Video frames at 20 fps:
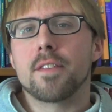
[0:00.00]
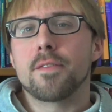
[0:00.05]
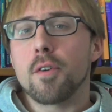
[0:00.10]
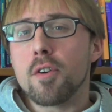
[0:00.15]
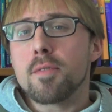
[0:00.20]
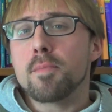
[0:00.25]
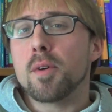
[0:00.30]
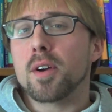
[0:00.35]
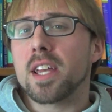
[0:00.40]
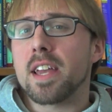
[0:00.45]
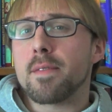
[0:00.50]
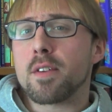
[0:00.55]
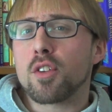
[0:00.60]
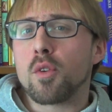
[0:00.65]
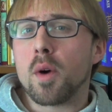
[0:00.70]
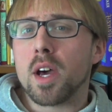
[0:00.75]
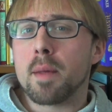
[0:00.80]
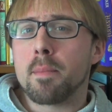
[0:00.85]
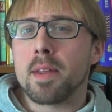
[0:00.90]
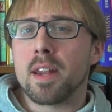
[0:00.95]
The first book gave us
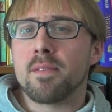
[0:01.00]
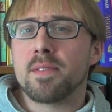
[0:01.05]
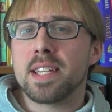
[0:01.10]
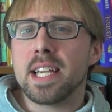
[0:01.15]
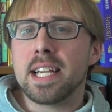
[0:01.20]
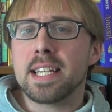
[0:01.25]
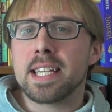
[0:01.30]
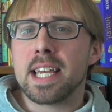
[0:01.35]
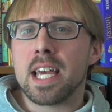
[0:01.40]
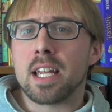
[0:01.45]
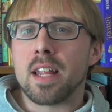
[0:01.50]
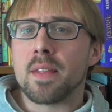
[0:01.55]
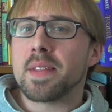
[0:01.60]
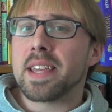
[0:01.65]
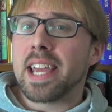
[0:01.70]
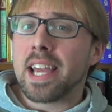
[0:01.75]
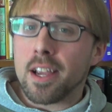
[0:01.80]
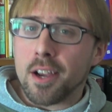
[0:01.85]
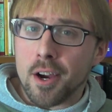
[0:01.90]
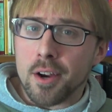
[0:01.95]
quite a bit of detail on
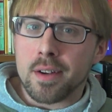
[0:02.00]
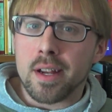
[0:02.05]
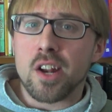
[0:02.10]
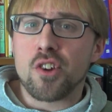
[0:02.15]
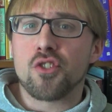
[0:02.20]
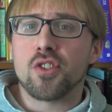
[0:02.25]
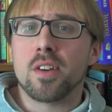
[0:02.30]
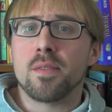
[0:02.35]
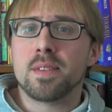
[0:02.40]
the incarnation